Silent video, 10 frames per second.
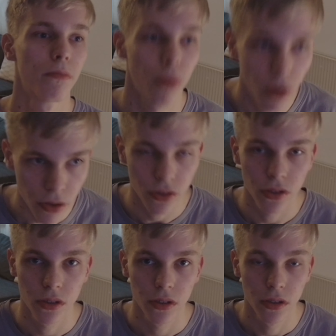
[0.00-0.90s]

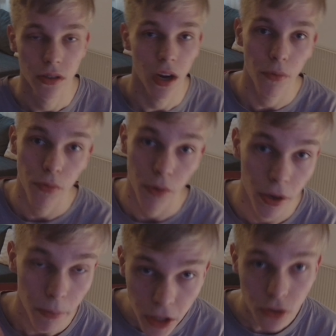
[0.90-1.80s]
products I would
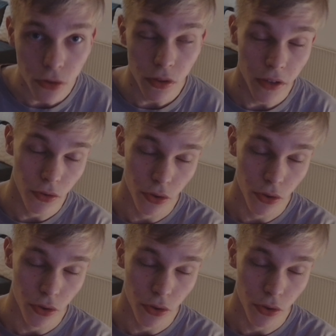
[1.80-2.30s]
recommend to you if